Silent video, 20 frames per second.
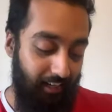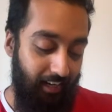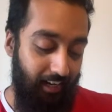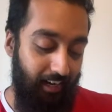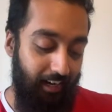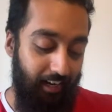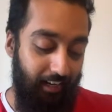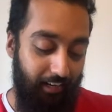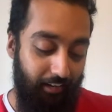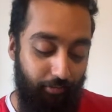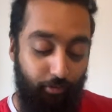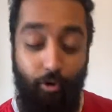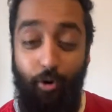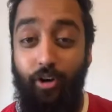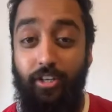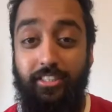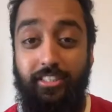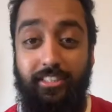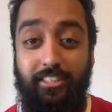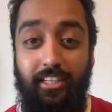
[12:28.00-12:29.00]
And of
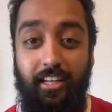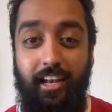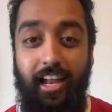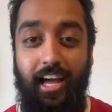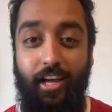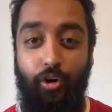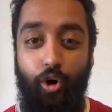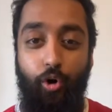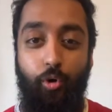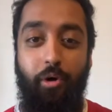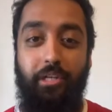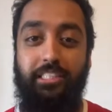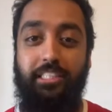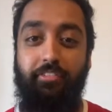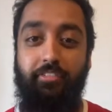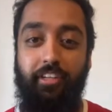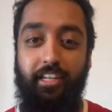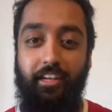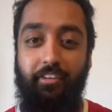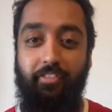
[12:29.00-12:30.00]
course, like always,
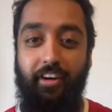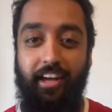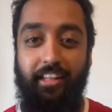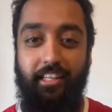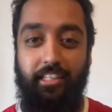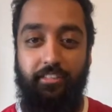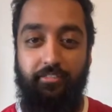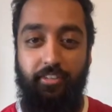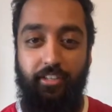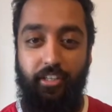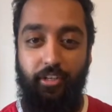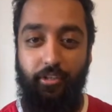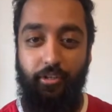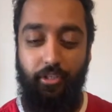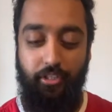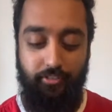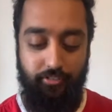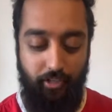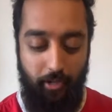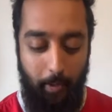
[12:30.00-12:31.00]
if you did find this video
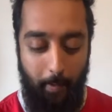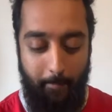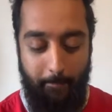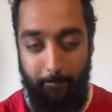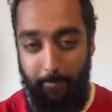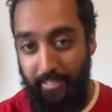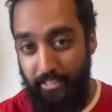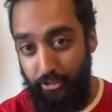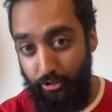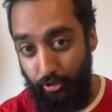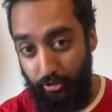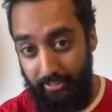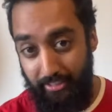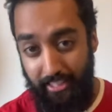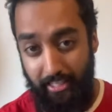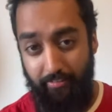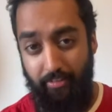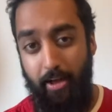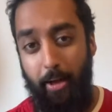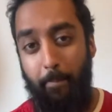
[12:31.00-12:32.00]
useful, be sure to
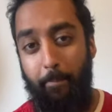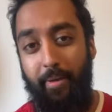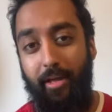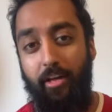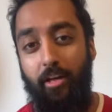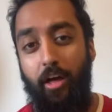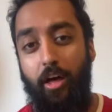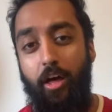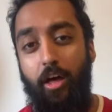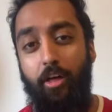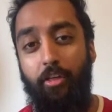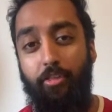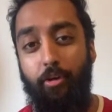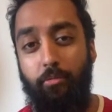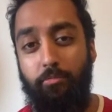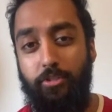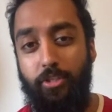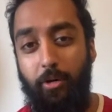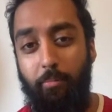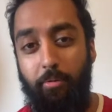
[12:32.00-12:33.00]
give it a big
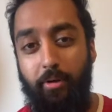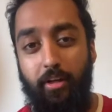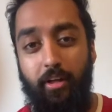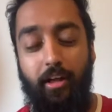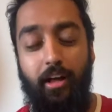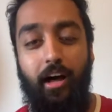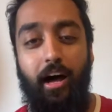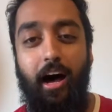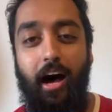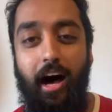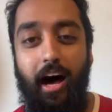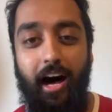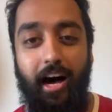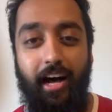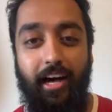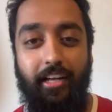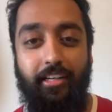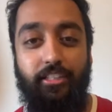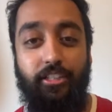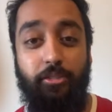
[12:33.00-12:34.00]
thumbs up
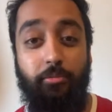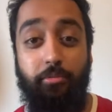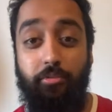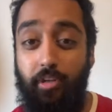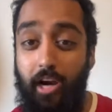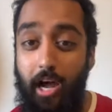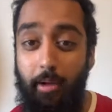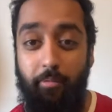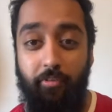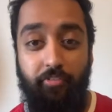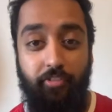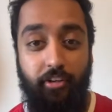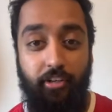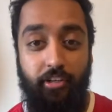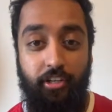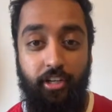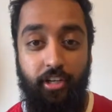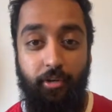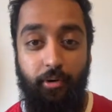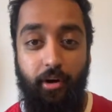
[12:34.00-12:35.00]
and subscribe if you're
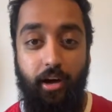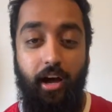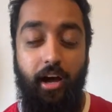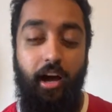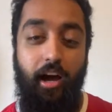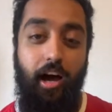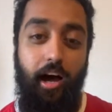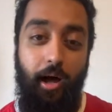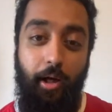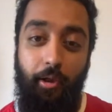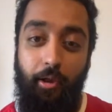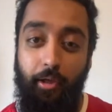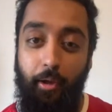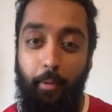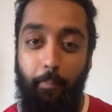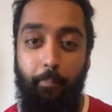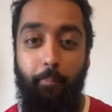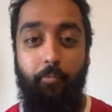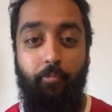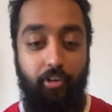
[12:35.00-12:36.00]
new.
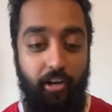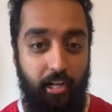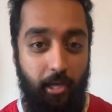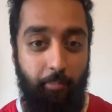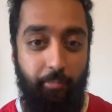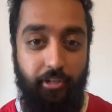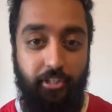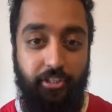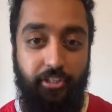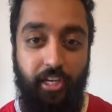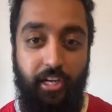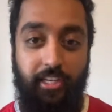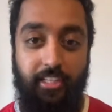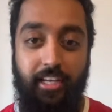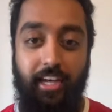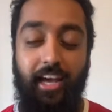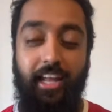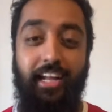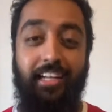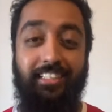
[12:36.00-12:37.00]
I'll really appreciate
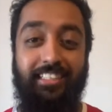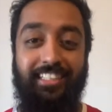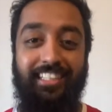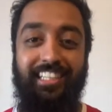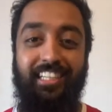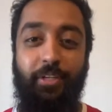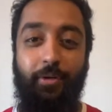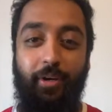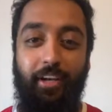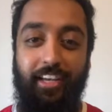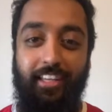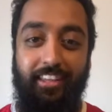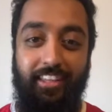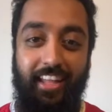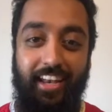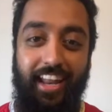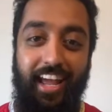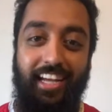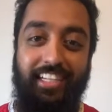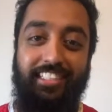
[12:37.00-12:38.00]
it, and I'll see you in the
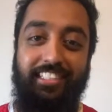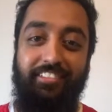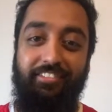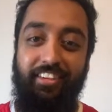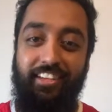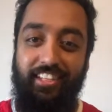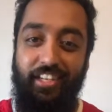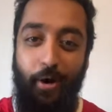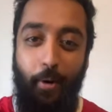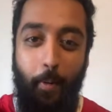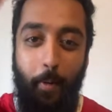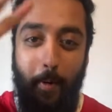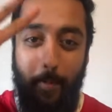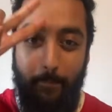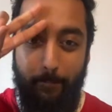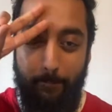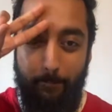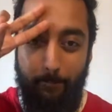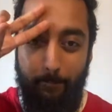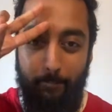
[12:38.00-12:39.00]
next video.
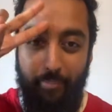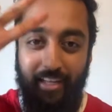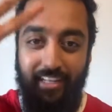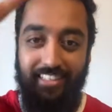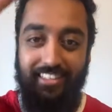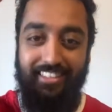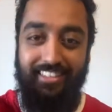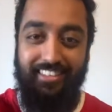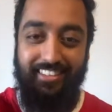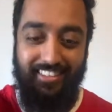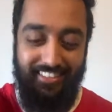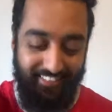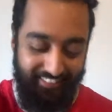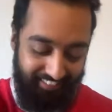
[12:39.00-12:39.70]
Peace.